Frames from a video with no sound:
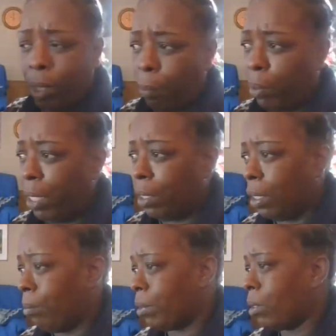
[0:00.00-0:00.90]
We got
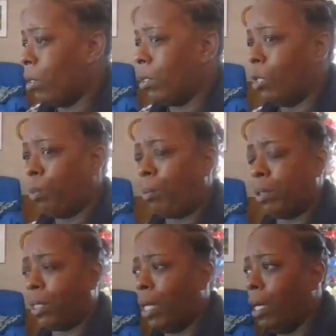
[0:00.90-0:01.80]
pandemics going on, people
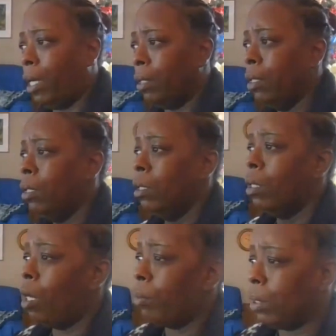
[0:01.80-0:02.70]
dying
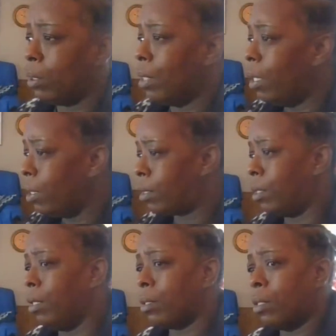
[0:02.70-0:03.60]
of
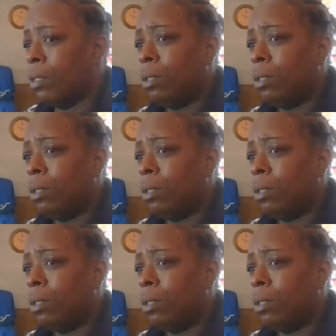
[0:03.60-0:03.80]
nonsense,